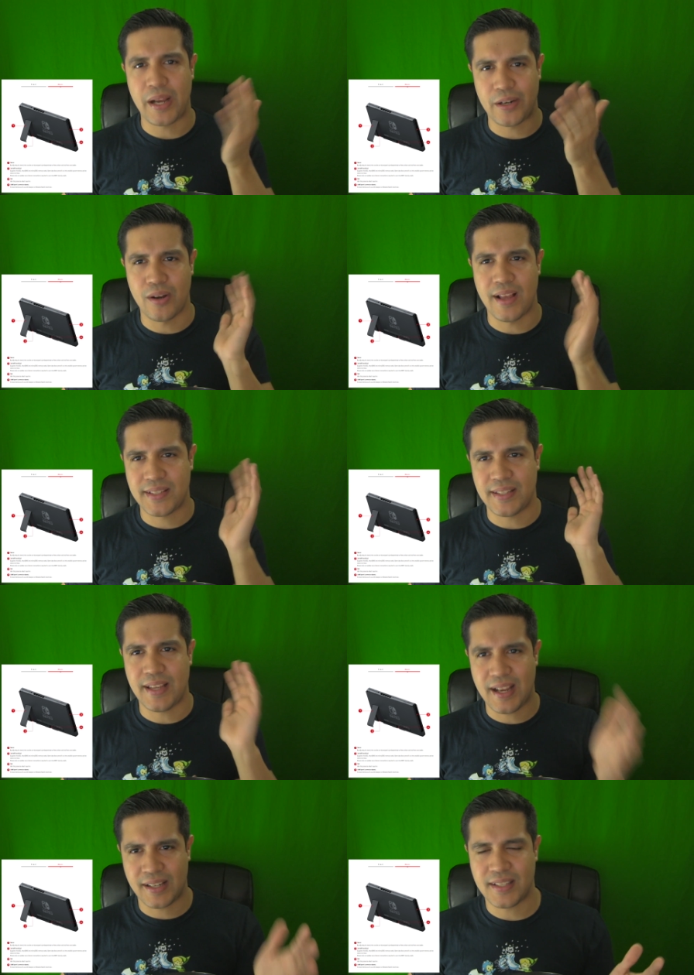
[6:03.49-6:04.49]
the micro SD
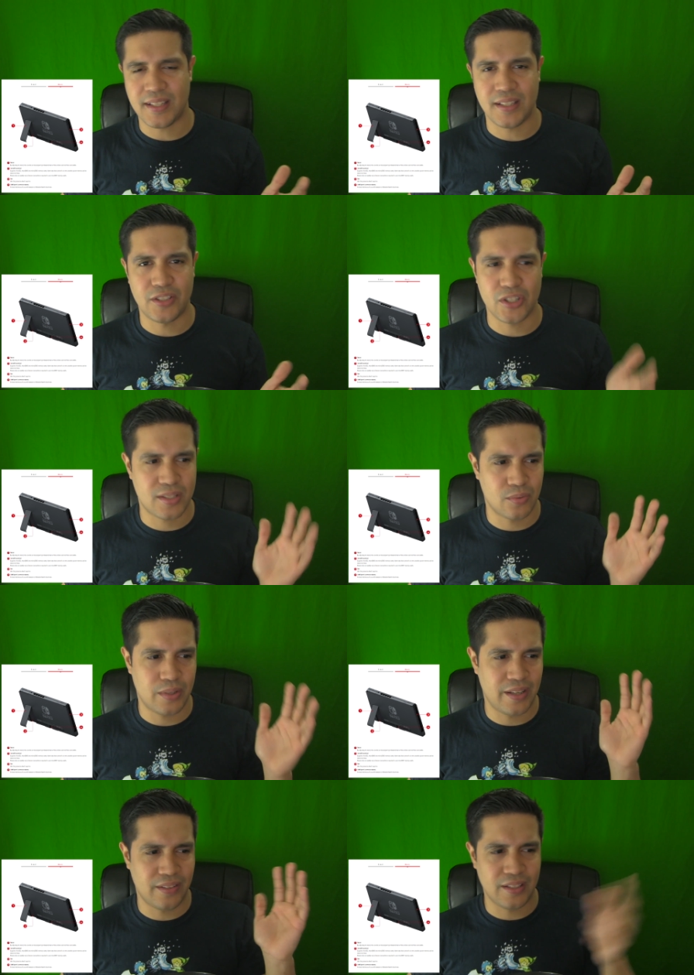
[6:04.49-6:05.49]
XC, just the
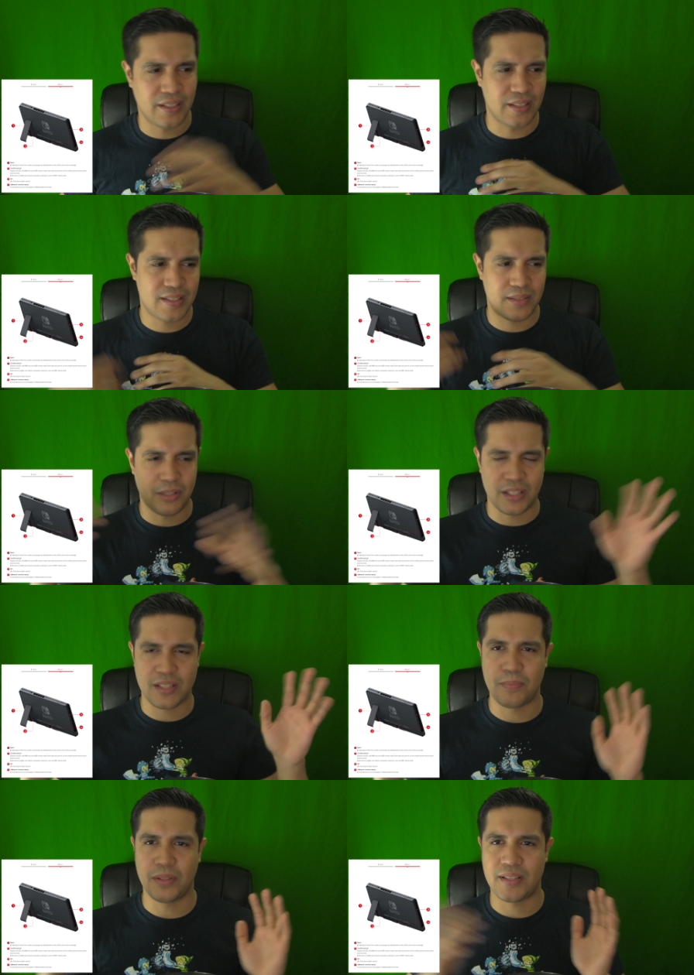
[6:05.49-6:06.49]
way
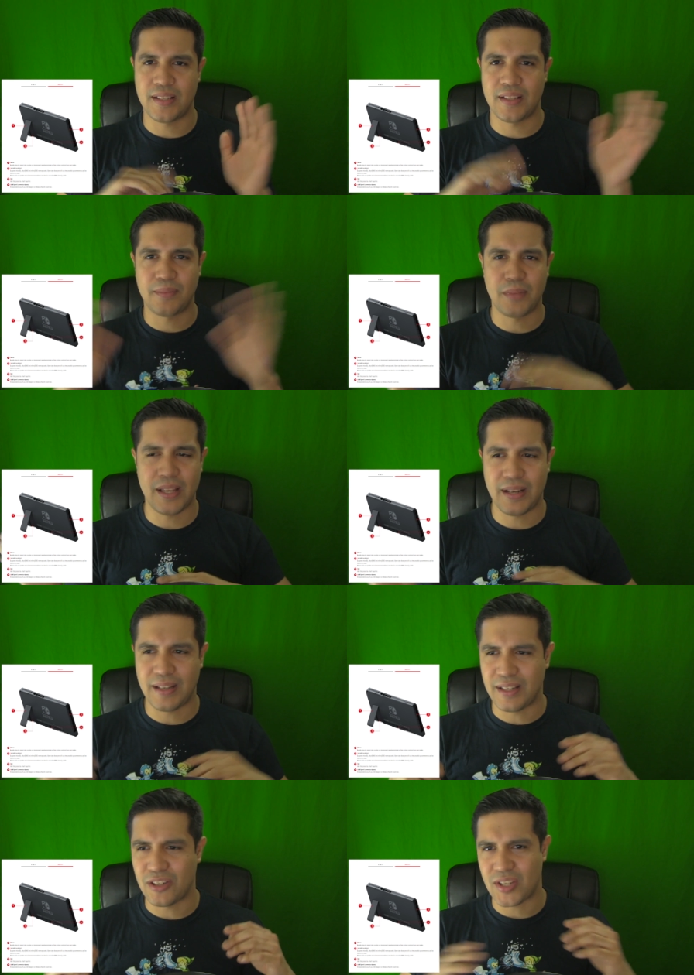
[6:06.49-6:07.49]
it's built in and made.
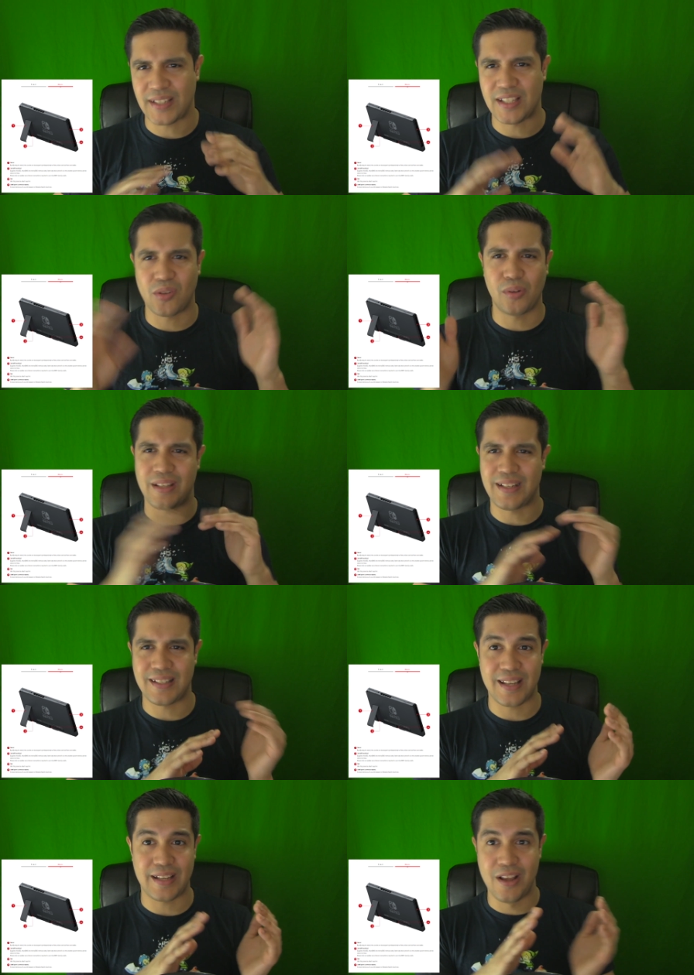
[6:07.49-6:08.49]
And then there's like this whole thing
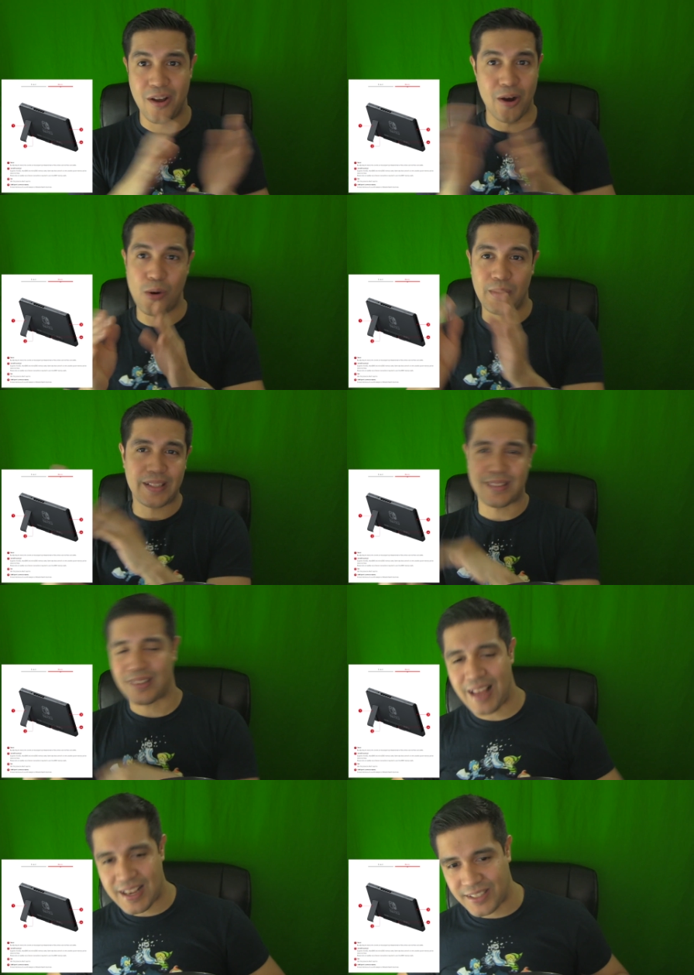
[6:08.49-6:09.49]
that's like, oh, but get the
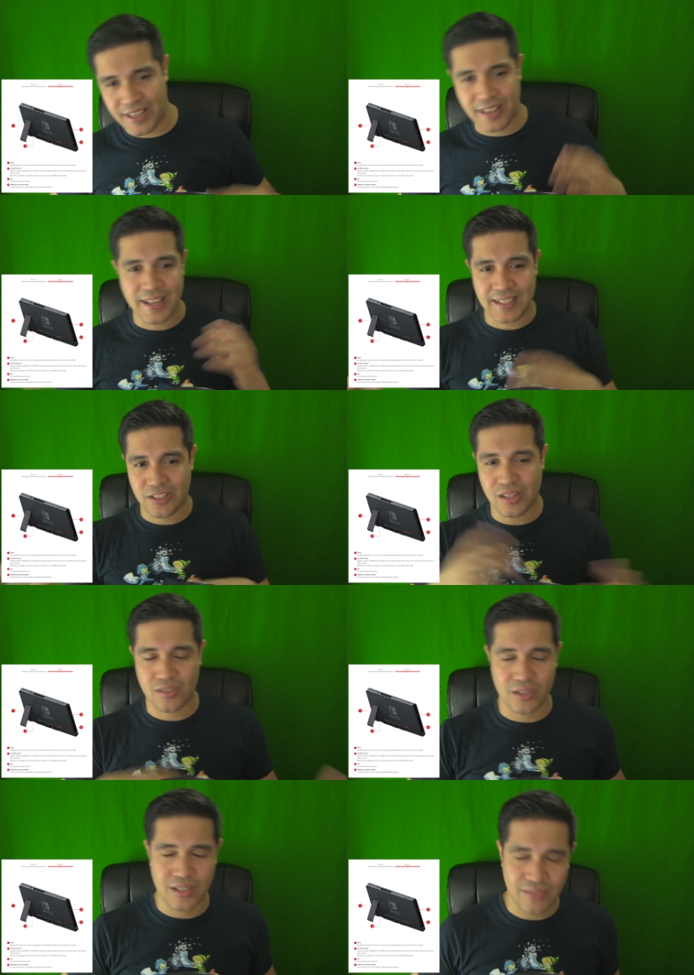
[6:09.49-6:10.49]
class 10 that
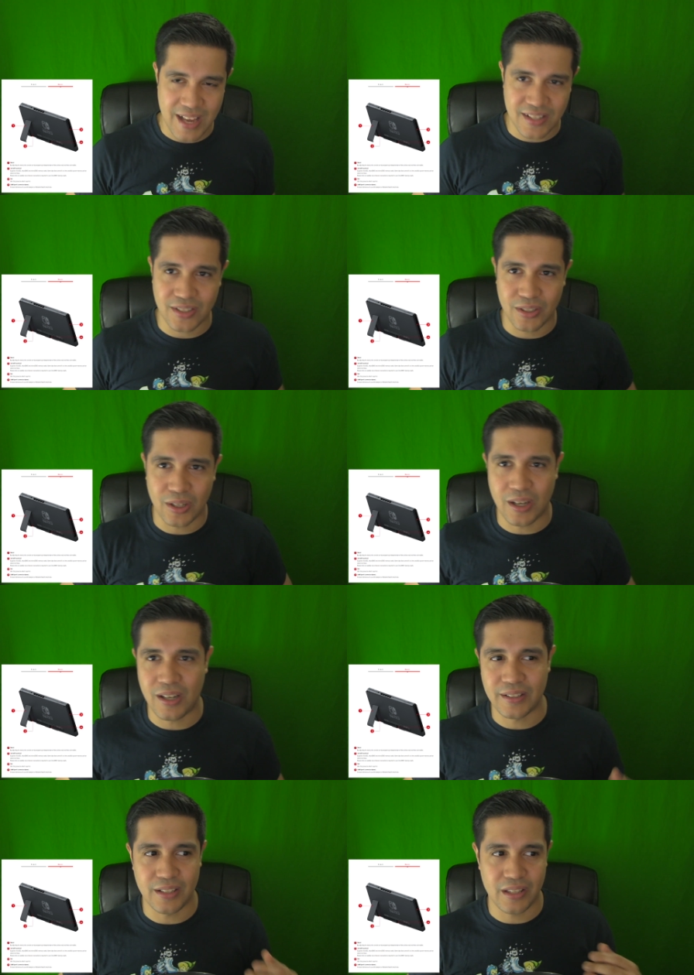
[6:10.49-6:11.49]
transfers faster
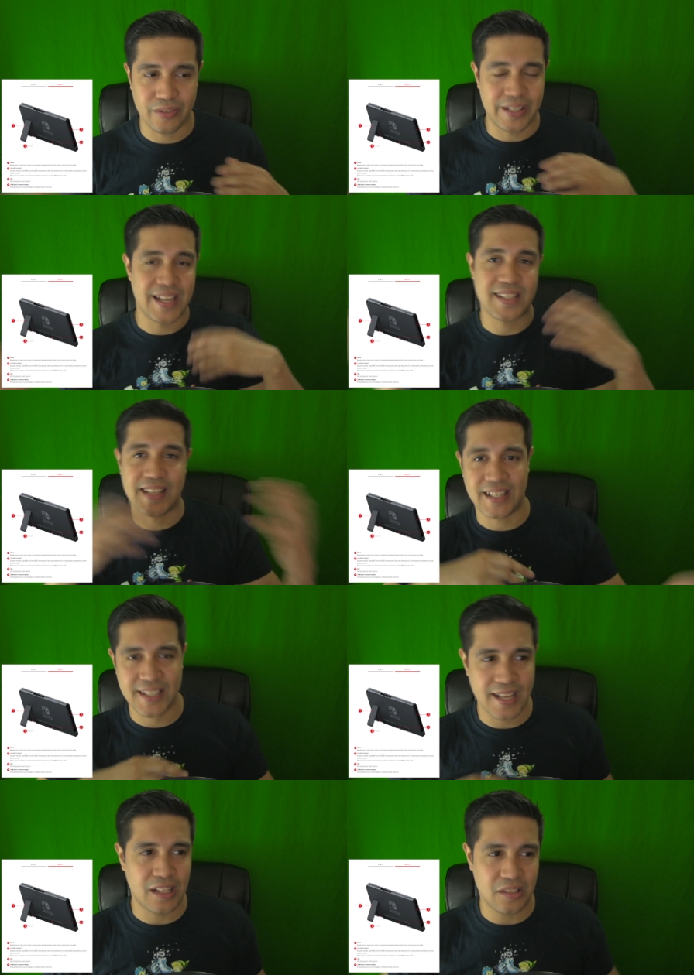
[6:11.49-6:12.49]
on the 3DS
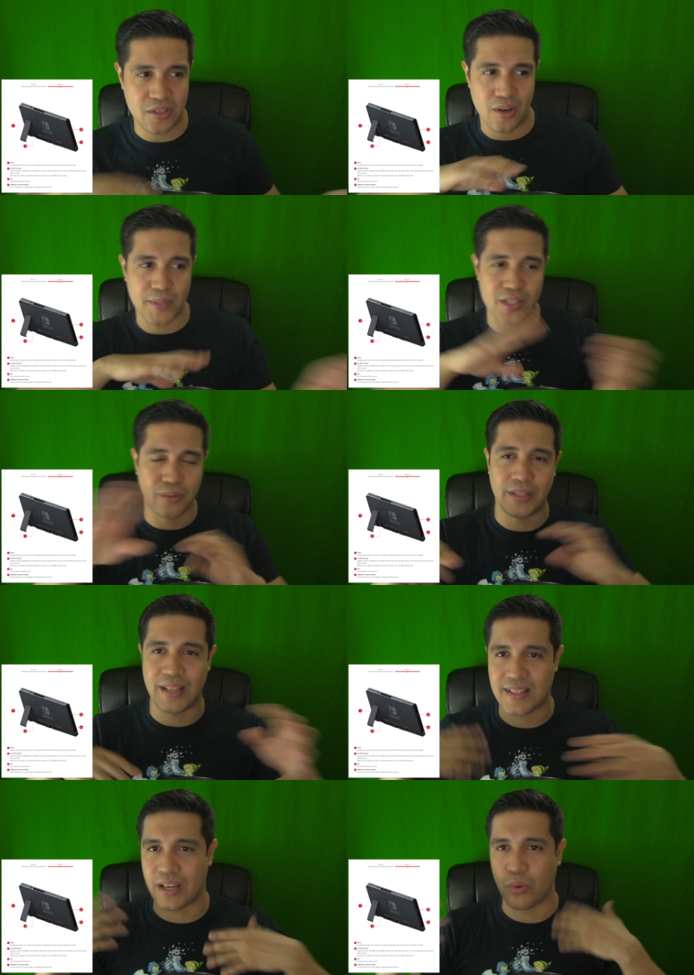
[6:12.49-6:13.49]
XL. So I'm assuming
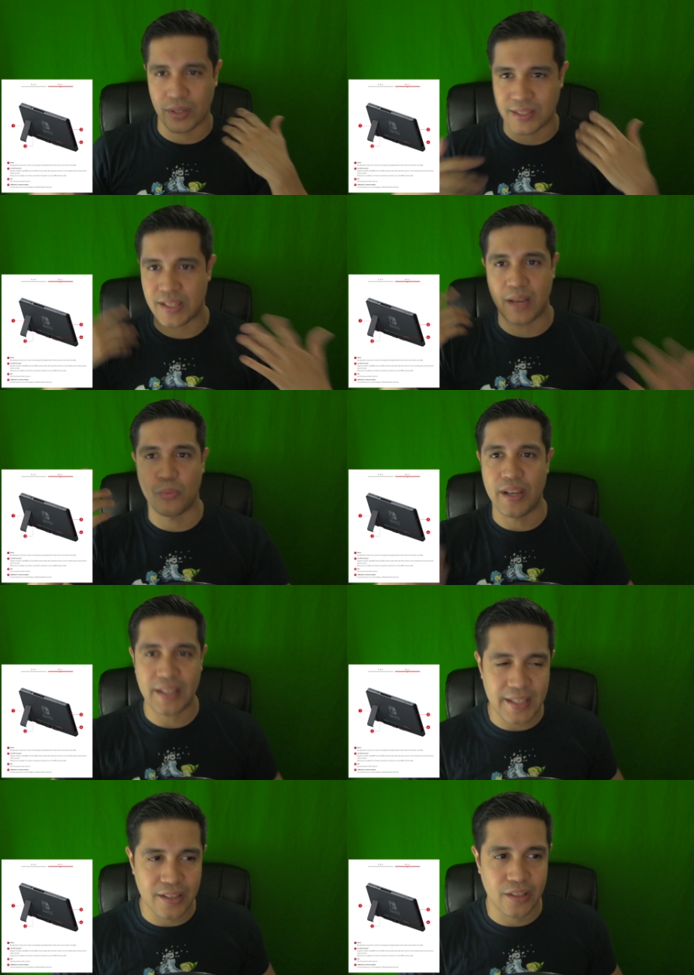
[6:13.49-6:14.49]
that's going to work the same way
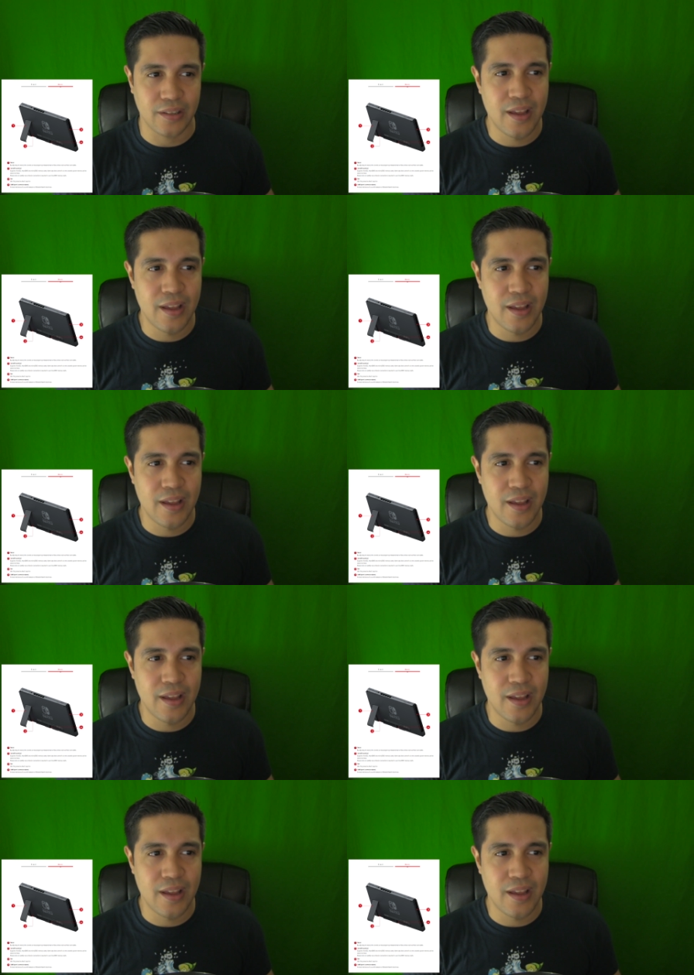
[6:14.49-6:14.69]
here.